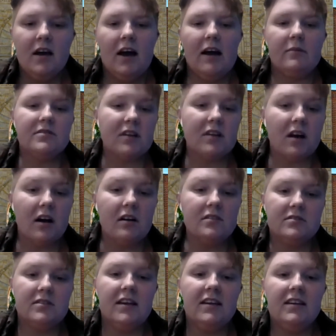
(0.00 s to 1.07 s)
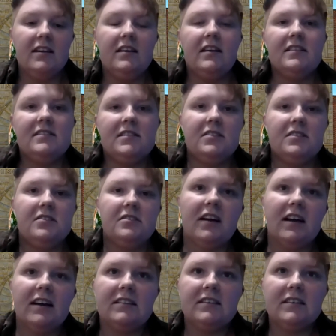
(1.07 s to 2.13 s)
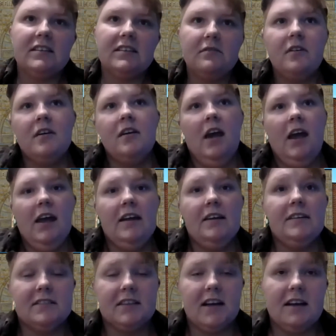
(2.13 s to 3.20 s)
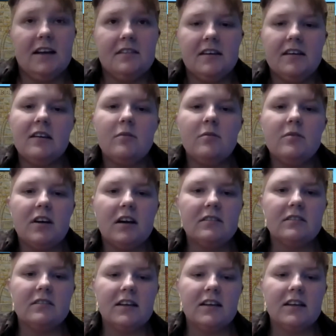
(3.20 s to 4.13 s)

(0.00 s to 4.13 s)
I was also taking a senior elective in design thinking with Dr.